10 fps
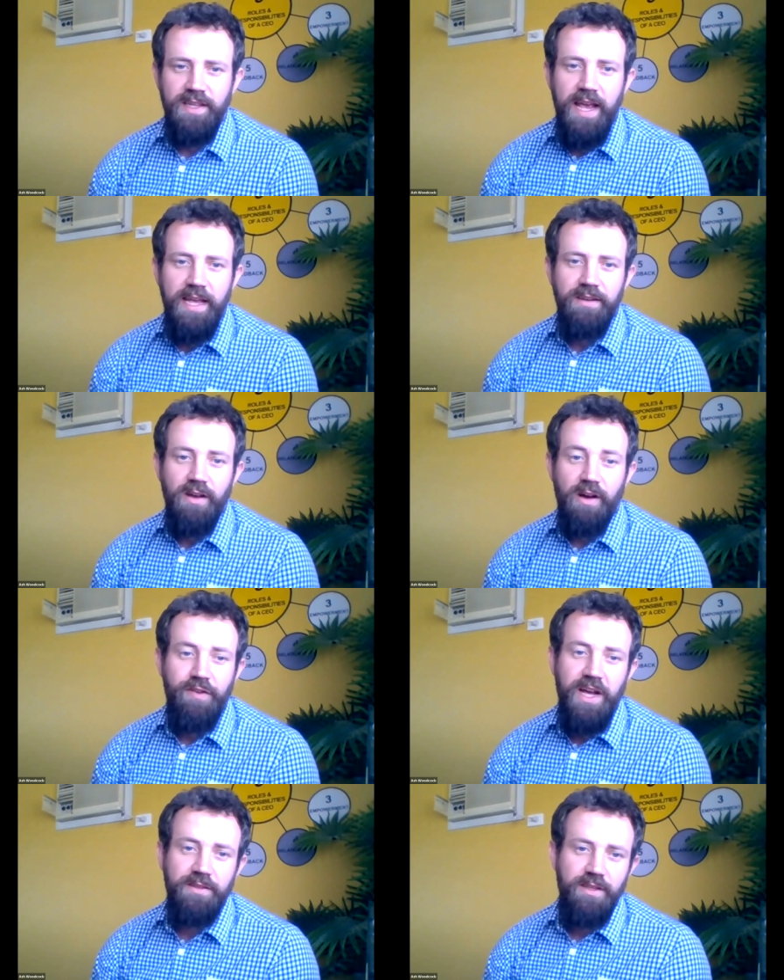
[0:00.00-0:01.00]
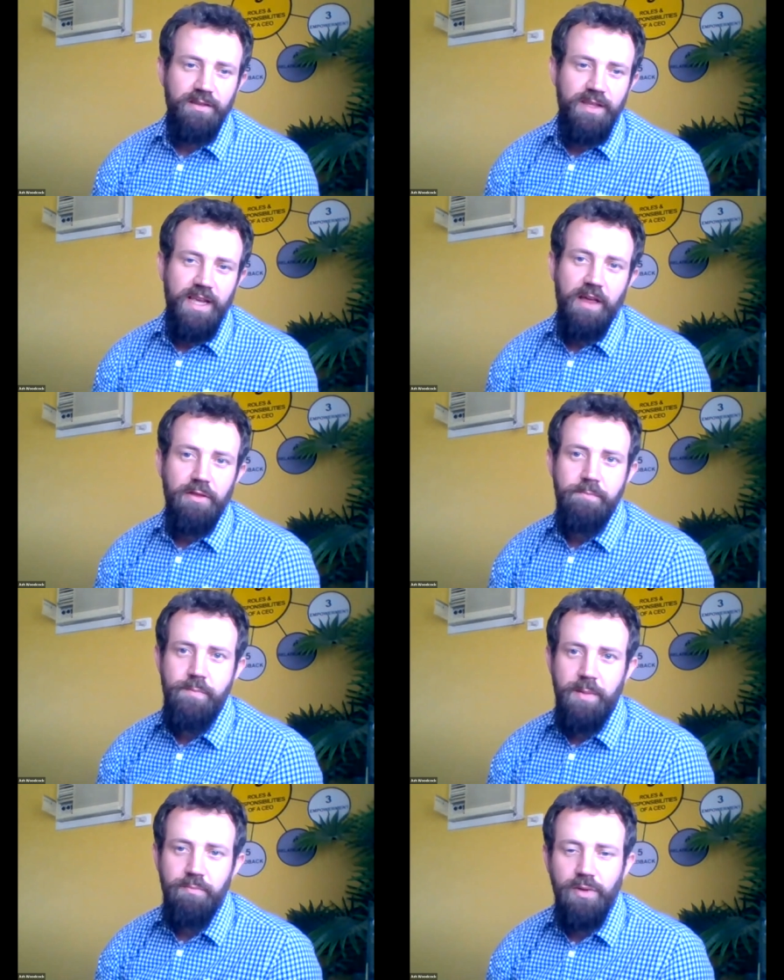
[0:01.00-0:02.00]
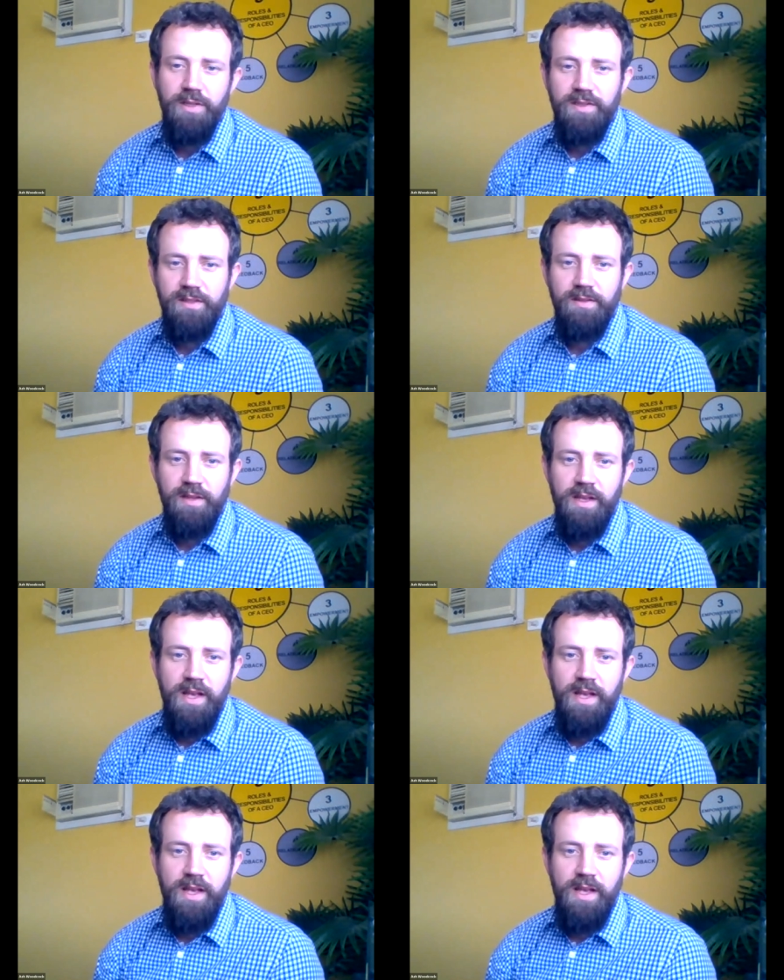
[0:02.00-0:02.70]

and I found that the other members